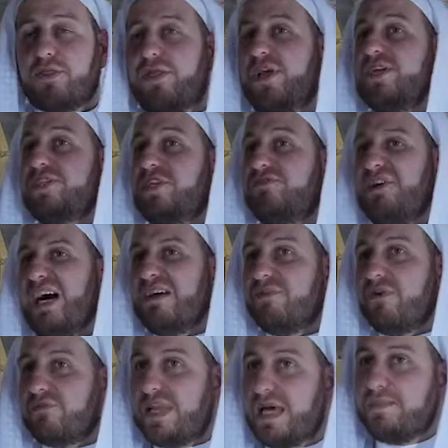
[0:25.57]
35
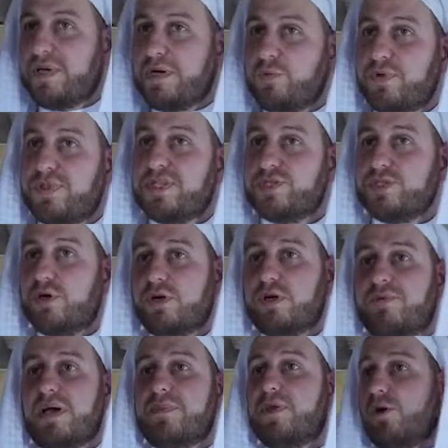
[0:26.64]
of them with the sword
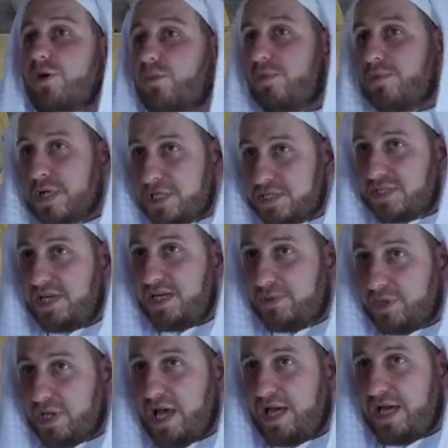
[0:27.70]
of Amir al-Mu'mineen
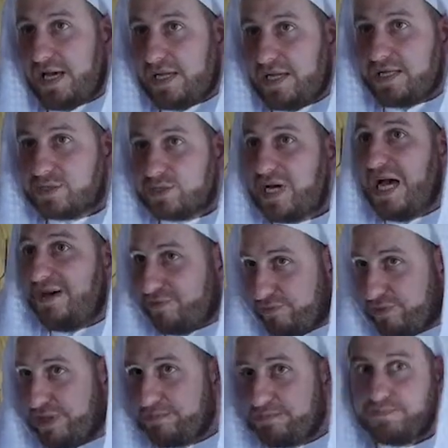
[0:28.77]
salamullahi alayhi, so half
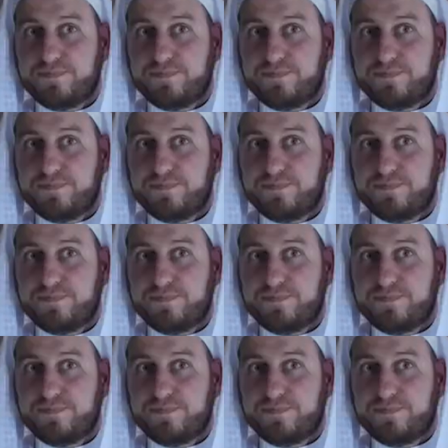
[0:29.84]
of them.